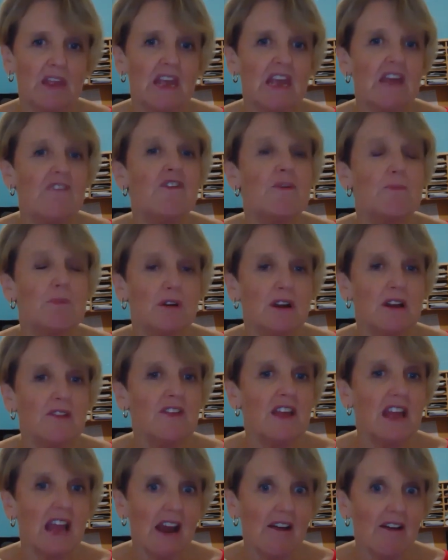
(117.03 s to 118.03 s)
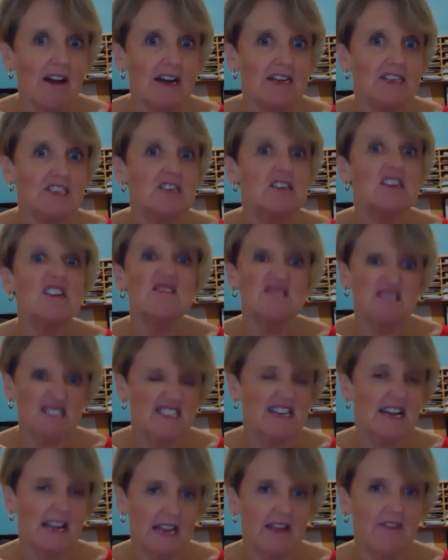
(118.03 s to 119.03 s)
If you put it in the garage, it'll
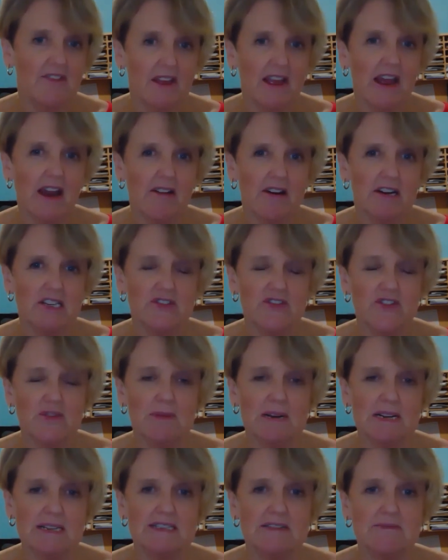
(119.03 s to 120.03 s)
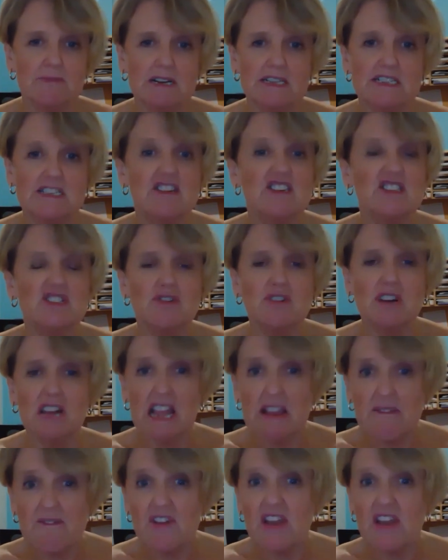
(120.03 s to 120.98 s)
stay in the garage for months and months because you'll keep